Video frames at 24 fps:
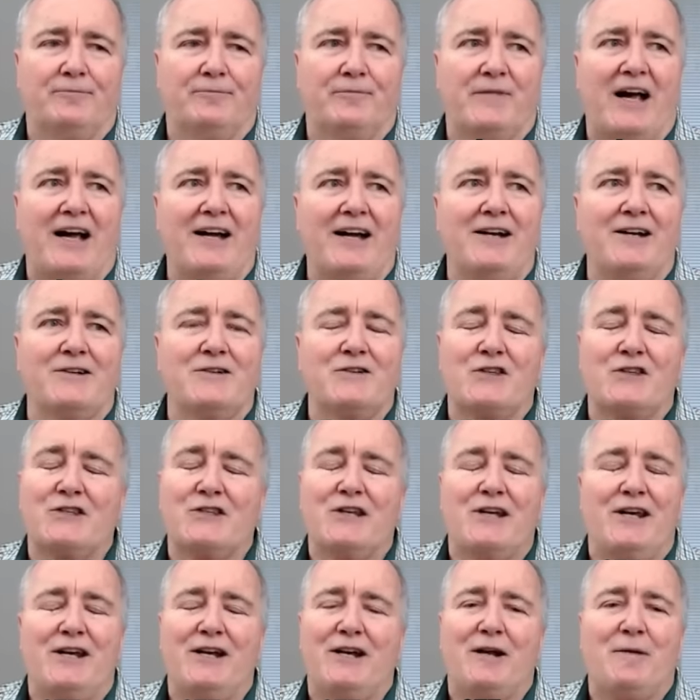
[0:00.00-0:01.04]
I didn't
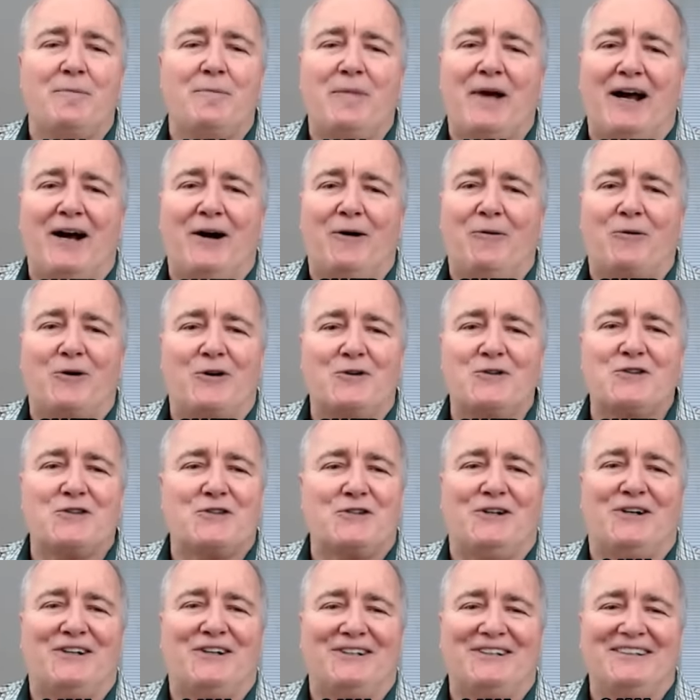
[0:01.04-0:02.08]
see any power
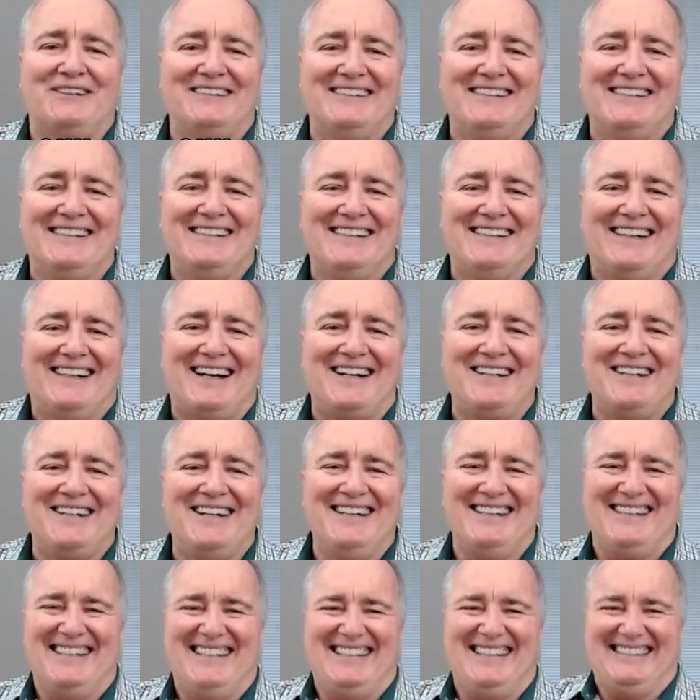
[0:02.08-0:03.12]
saw, I did,